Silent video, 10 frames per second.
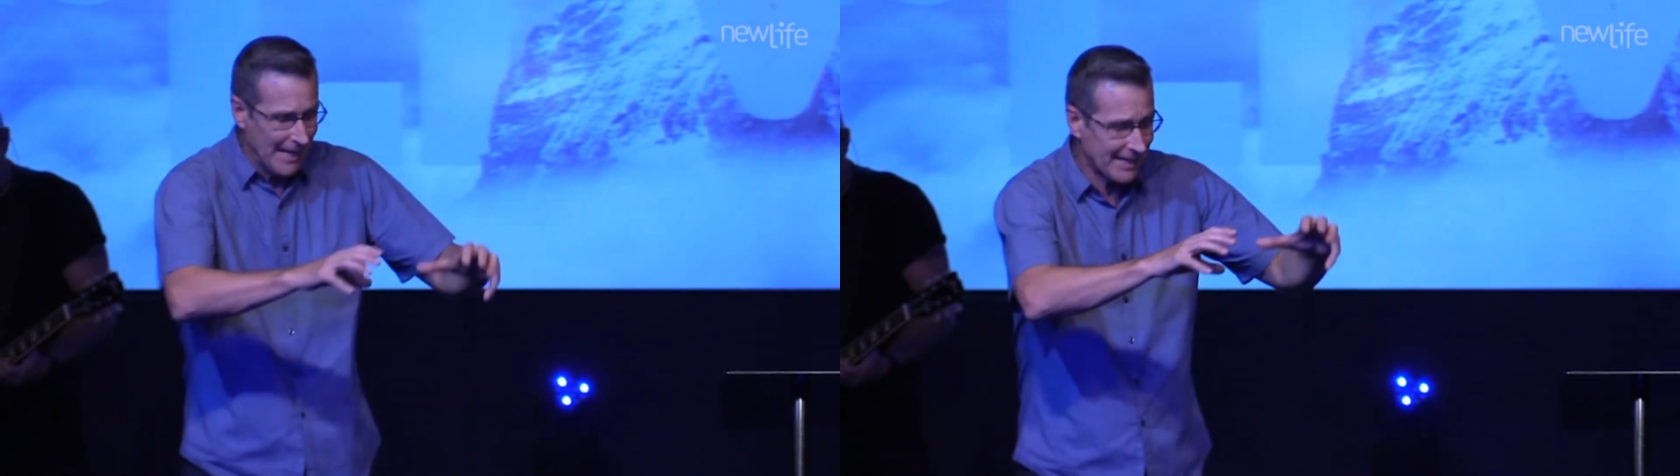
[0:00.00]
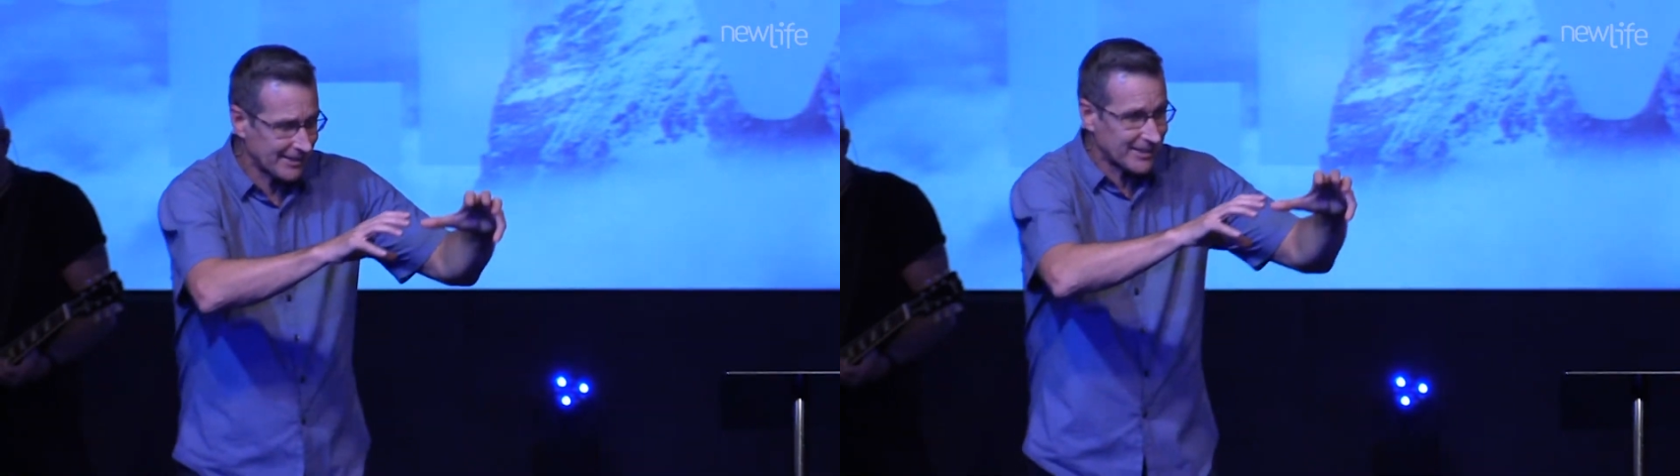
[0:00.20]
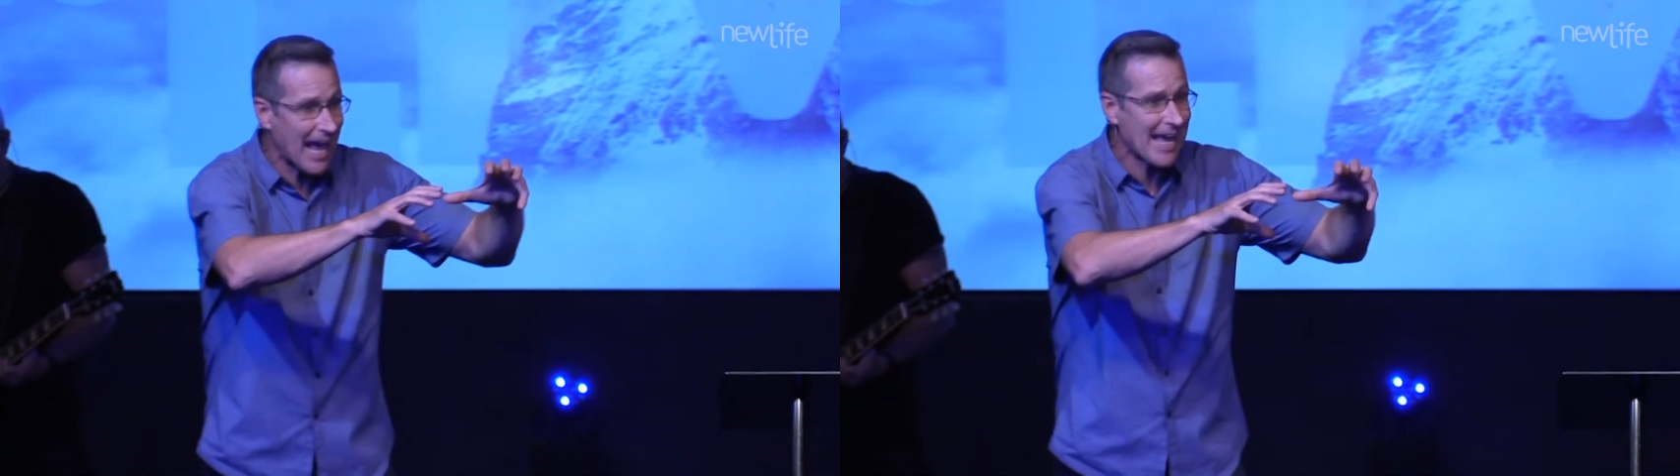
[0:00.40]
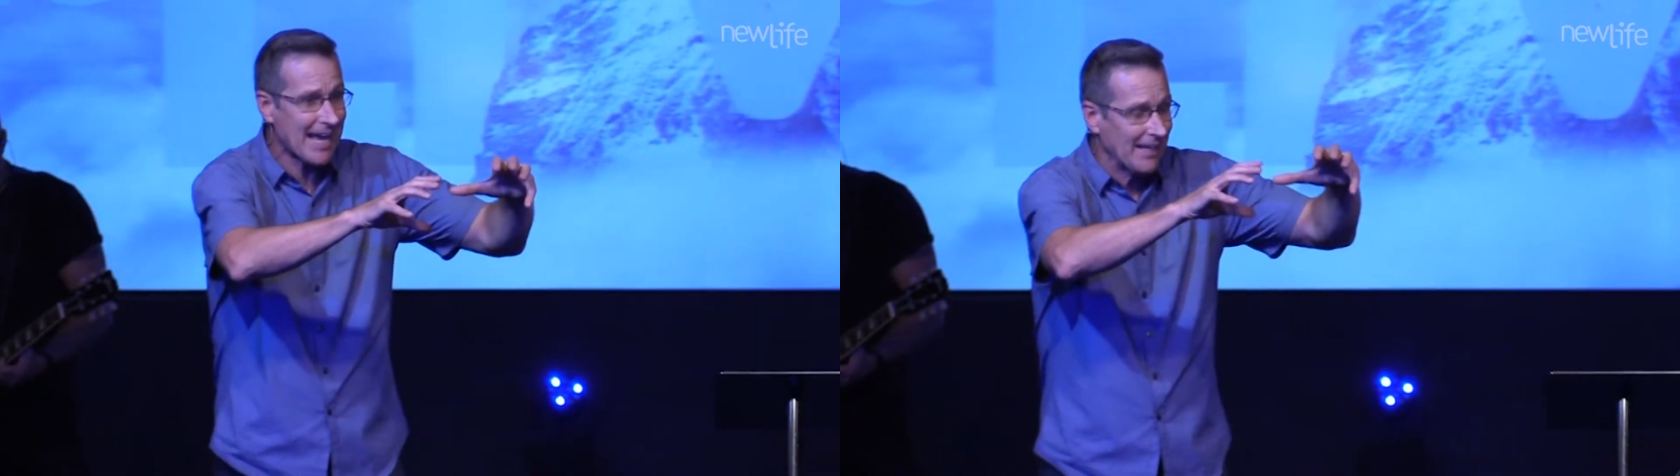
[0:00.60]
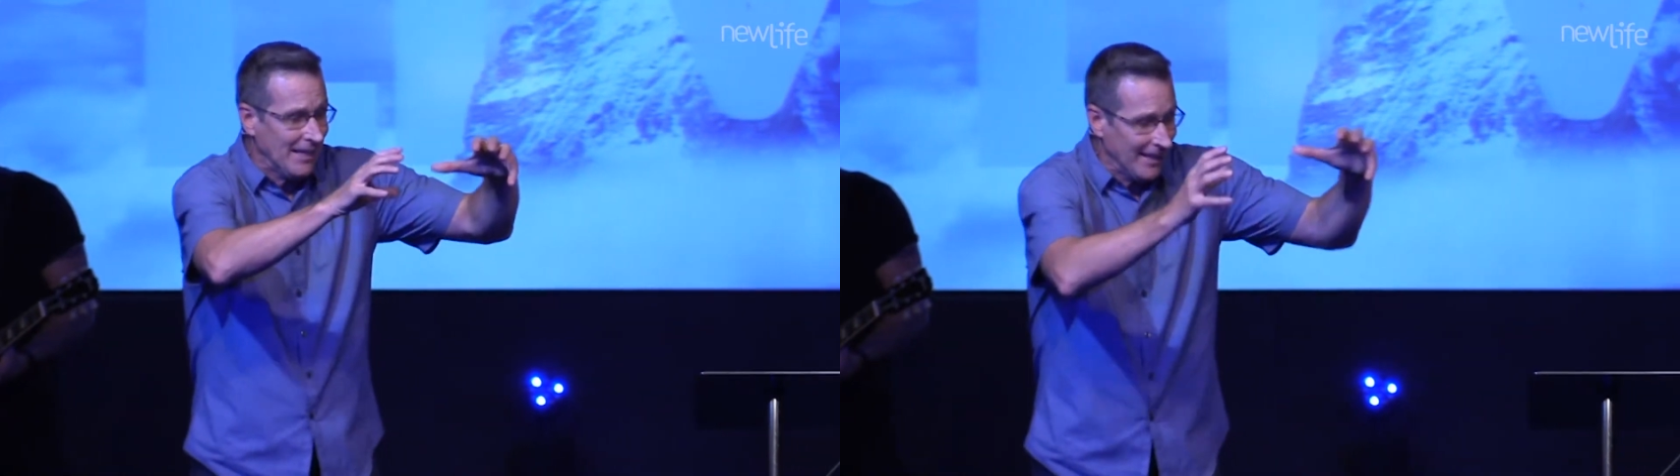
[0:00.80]
He's
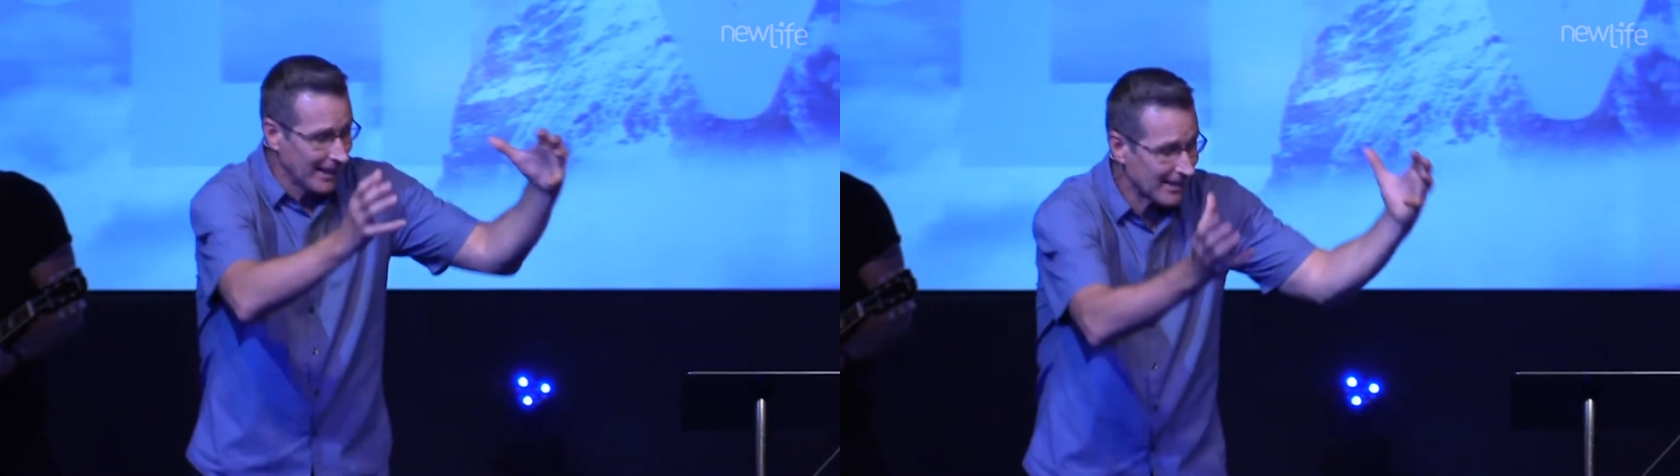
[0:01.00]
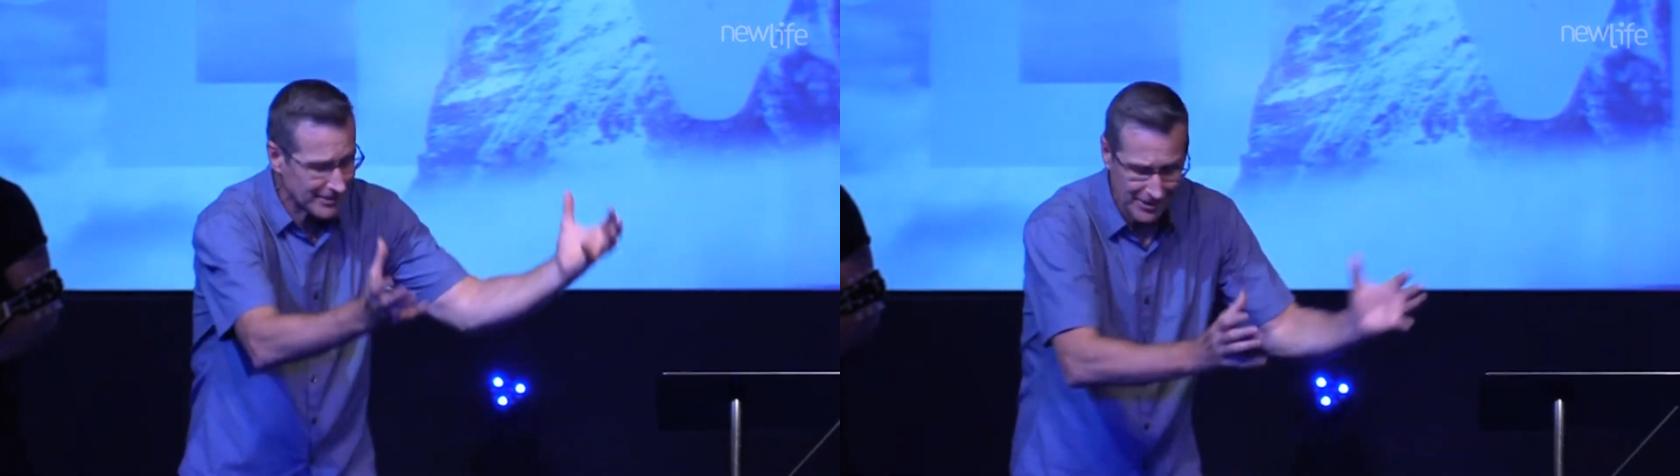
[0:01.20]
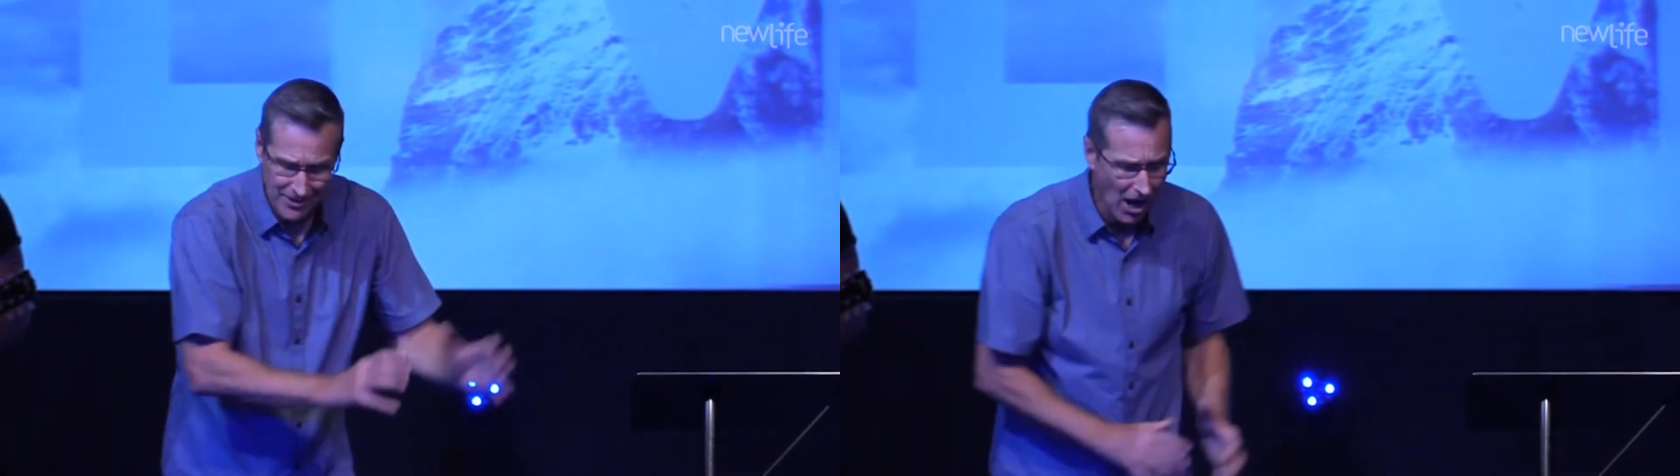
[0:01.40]
saying, Listen,